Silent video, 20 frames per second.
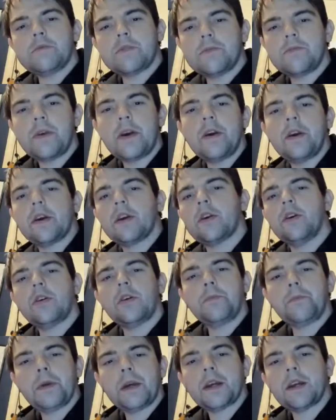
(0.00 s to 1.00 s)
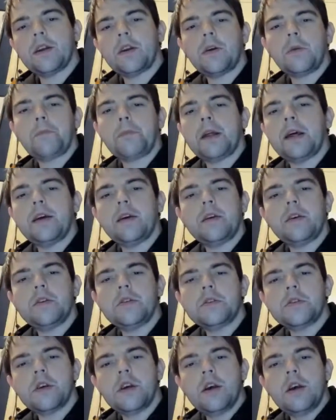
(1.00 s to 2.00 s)
is very good at picking up
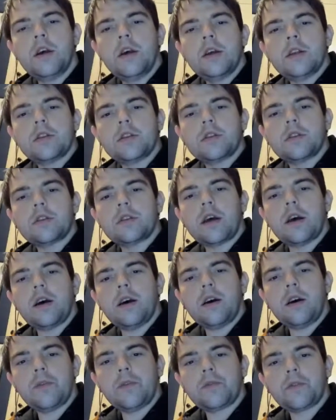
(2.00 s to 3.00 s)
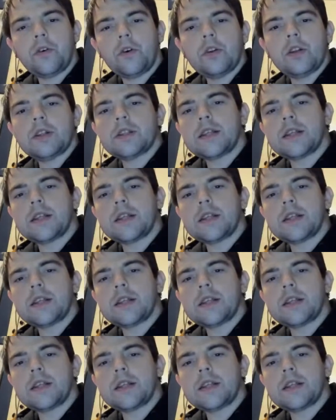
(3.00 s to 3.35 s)
players that have got the